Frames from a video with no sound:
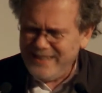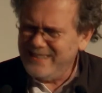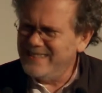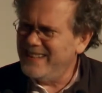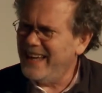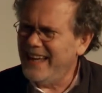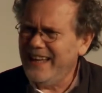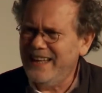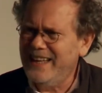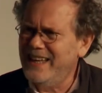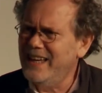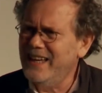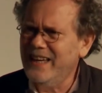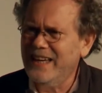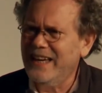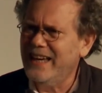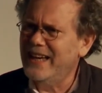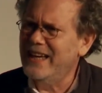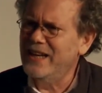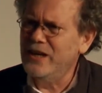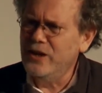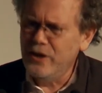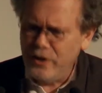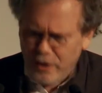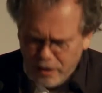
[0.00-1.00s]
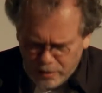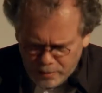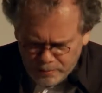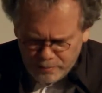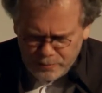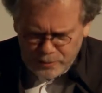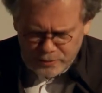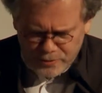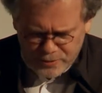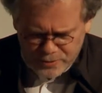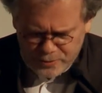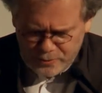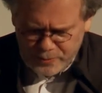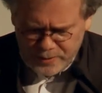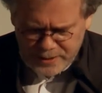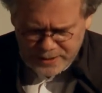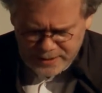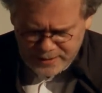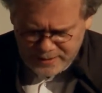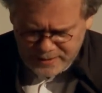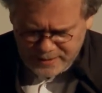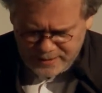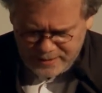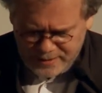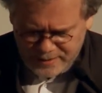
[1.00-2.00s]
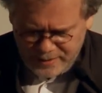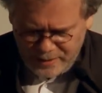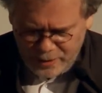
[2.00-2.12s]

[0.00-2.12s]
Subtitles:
taking enormous risk